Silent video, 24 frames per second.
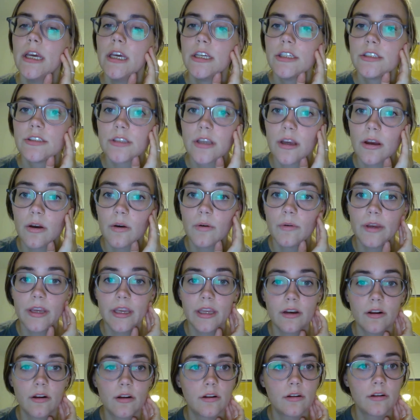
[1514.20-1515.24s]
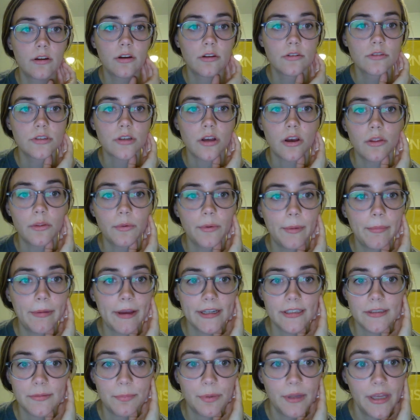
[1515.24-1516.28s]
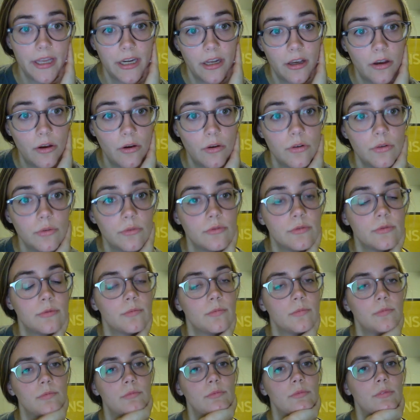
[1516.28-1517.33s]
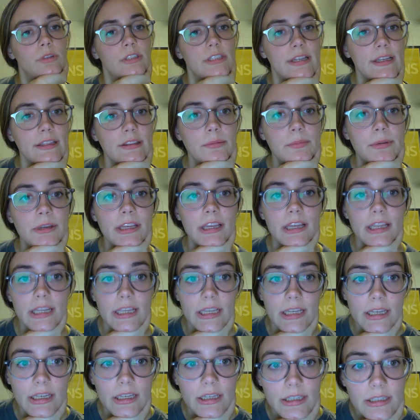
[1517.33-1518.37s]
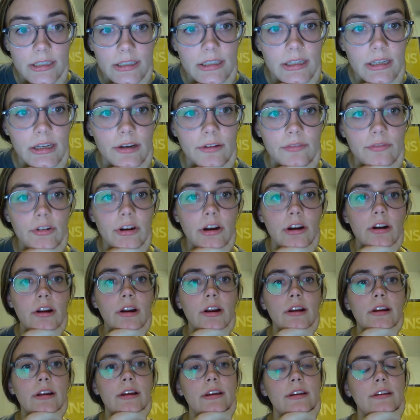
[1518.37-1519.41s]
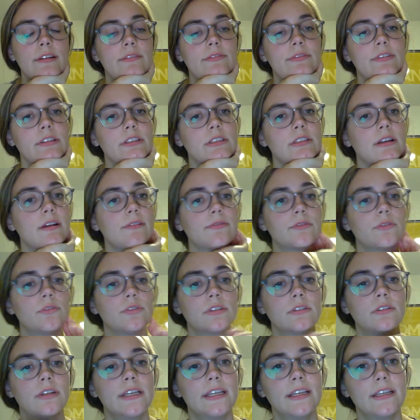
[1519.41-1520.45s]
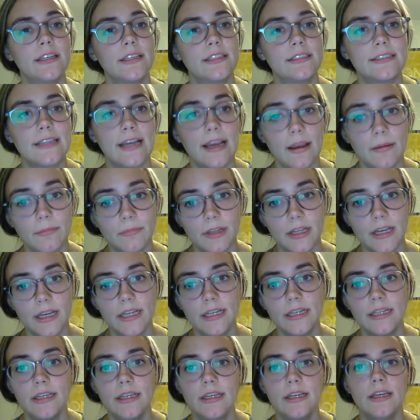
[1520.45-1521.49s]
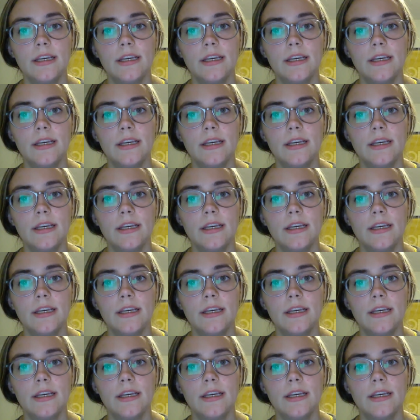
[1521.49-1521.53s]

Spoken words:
So it goes all the way back to Plato, who was at the beginning of our philosophical timeline.